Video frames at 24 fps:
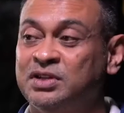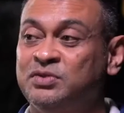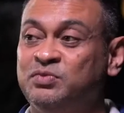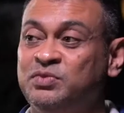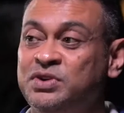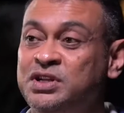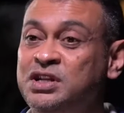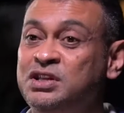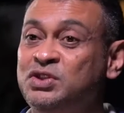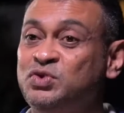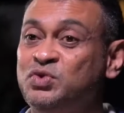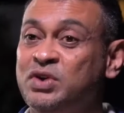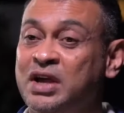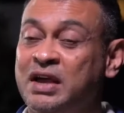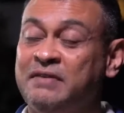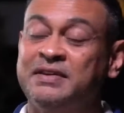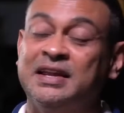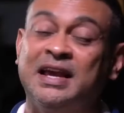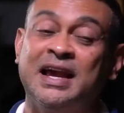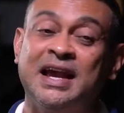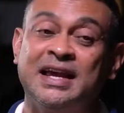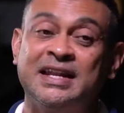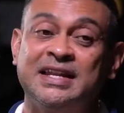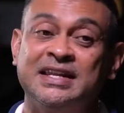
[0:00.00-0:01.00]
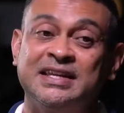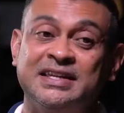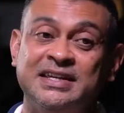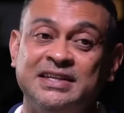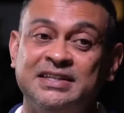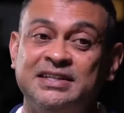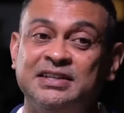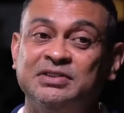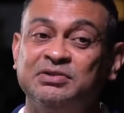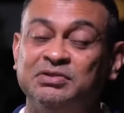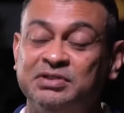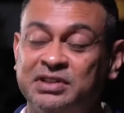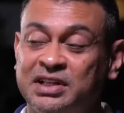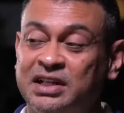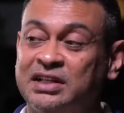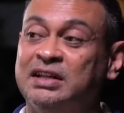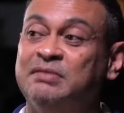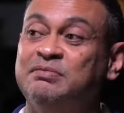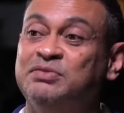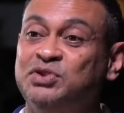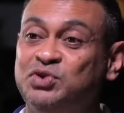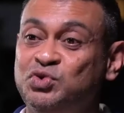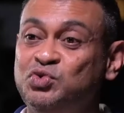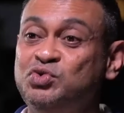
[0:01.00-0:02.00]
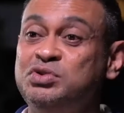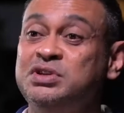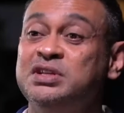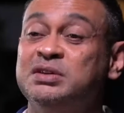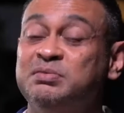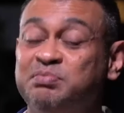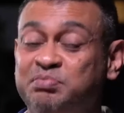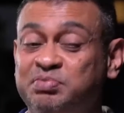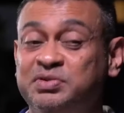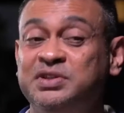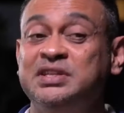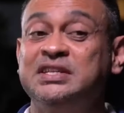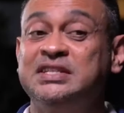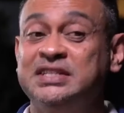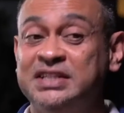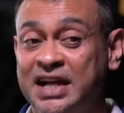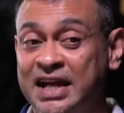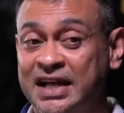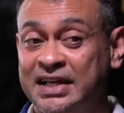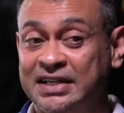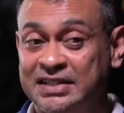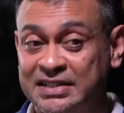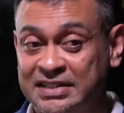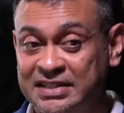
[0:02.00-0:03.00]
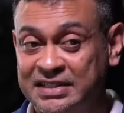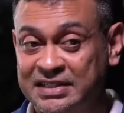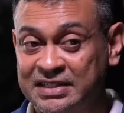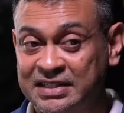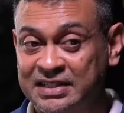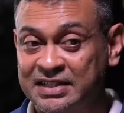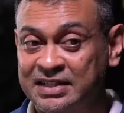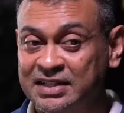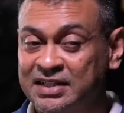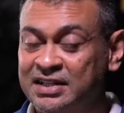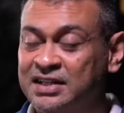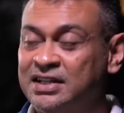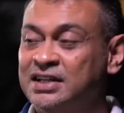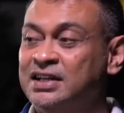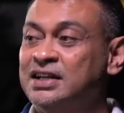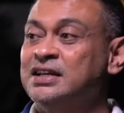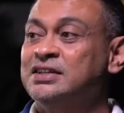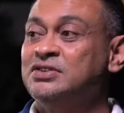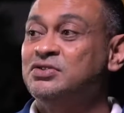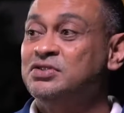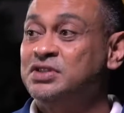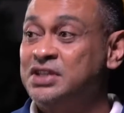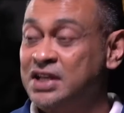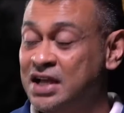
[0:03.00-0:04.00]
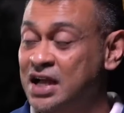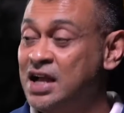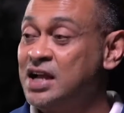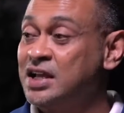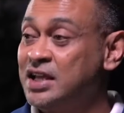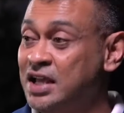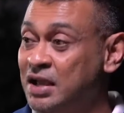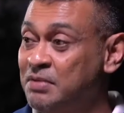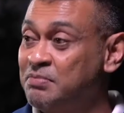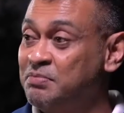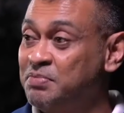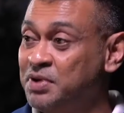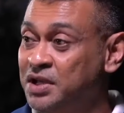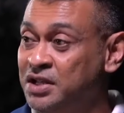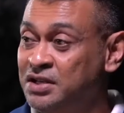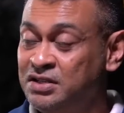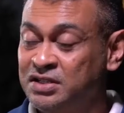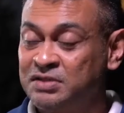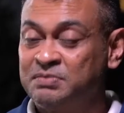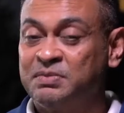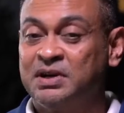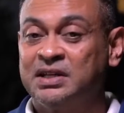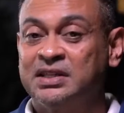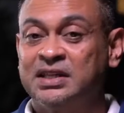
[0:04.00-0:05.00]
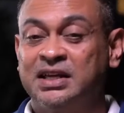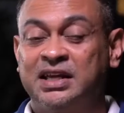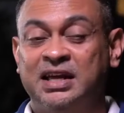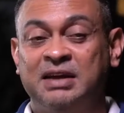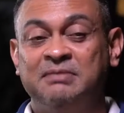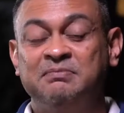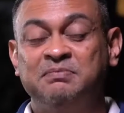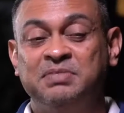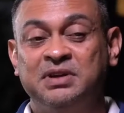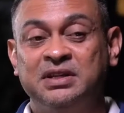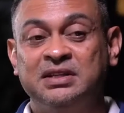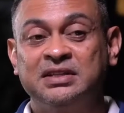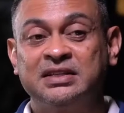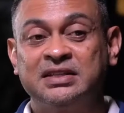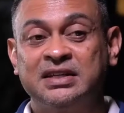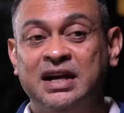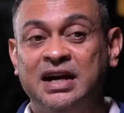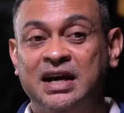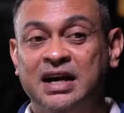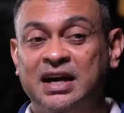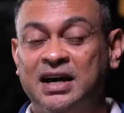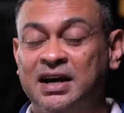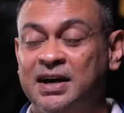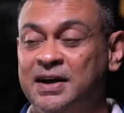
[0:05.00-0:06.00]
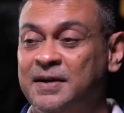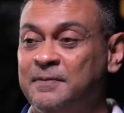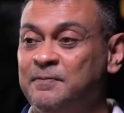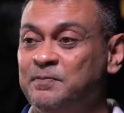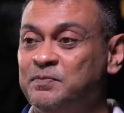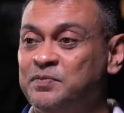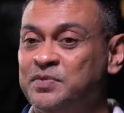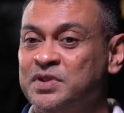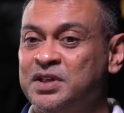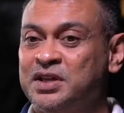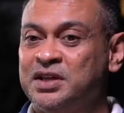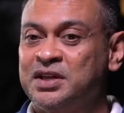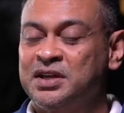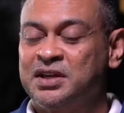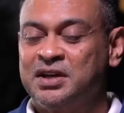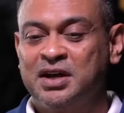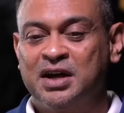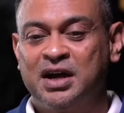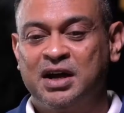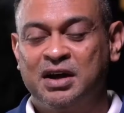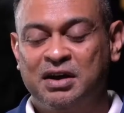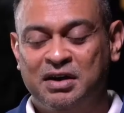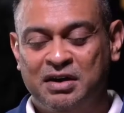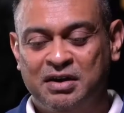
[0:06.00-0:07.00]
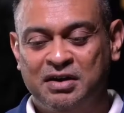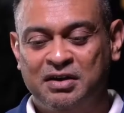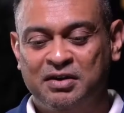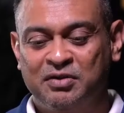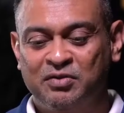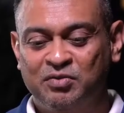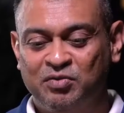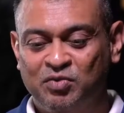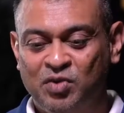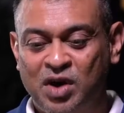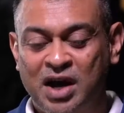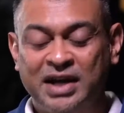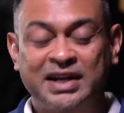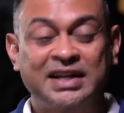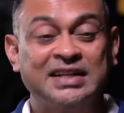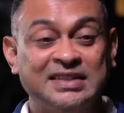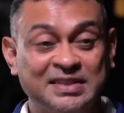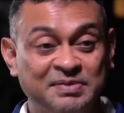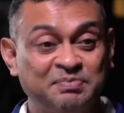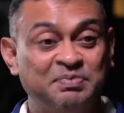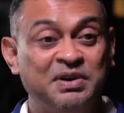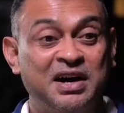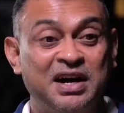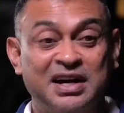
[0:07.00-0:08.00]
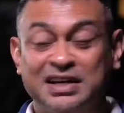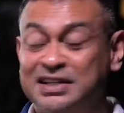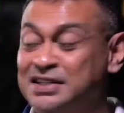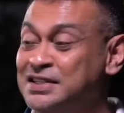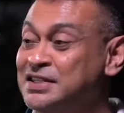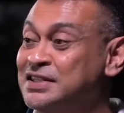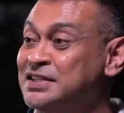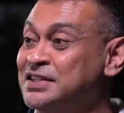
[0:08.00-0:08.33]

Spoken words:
We need to have an education to tell them, do the pre-checks. So there are campaigns, but the campaigns are wide and sparse.